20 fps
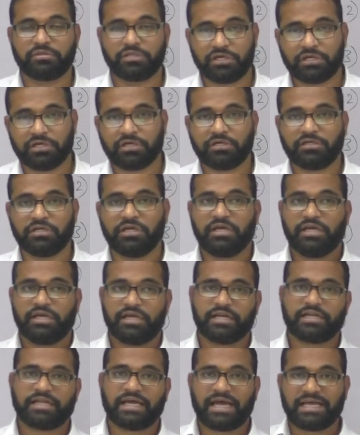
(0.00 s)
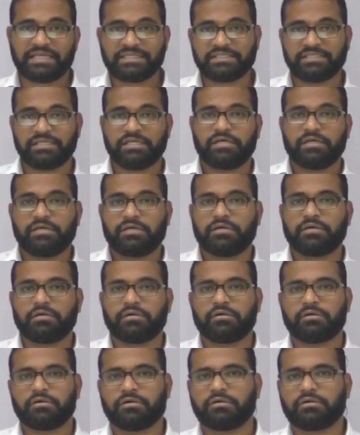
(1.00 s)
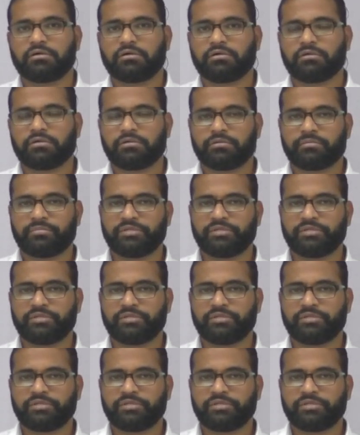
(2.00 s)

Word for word: that it has uh,